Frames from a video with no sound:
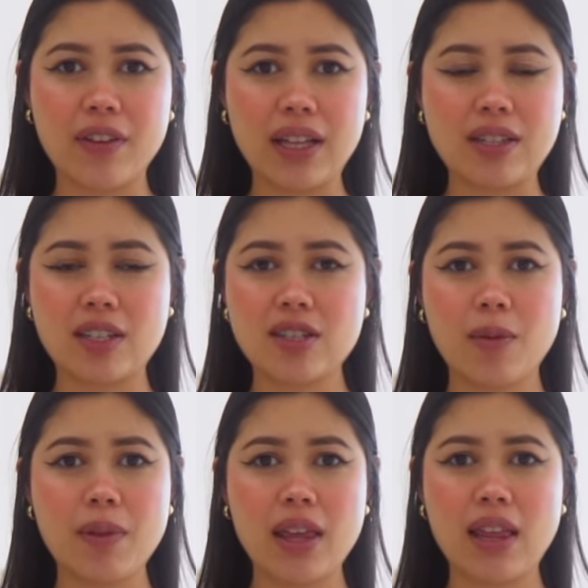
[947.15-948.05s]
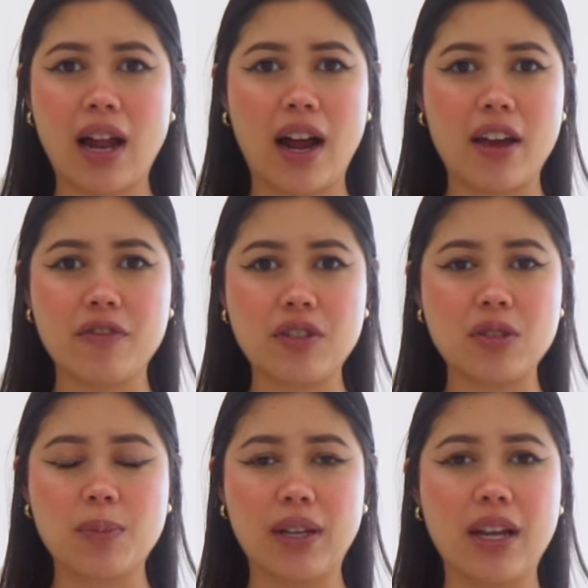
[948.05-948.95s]
It's just something that I've
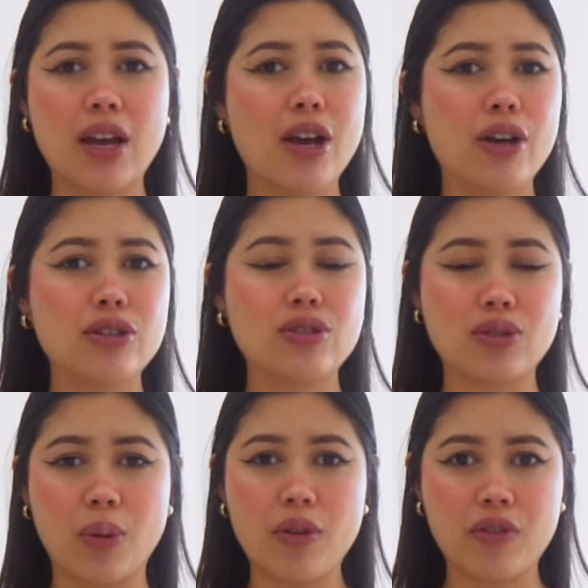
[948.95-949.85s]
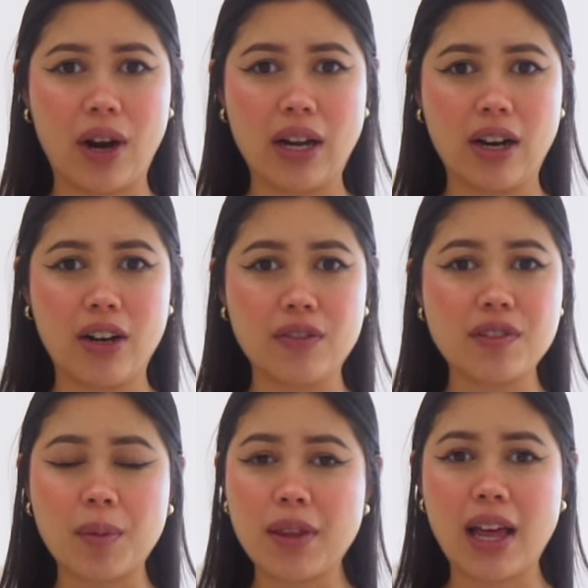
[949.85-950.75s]
just been so afraid of,
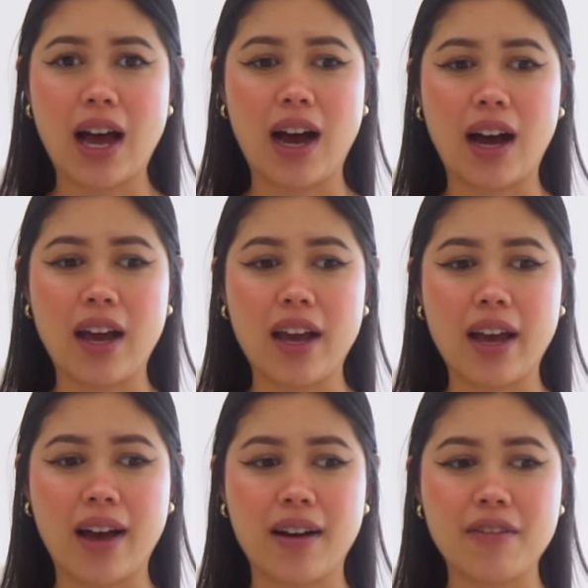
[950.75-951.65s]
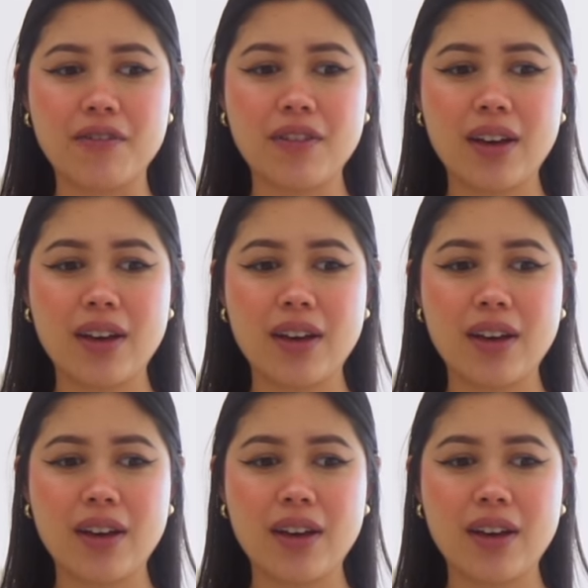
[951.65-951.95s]
something that I have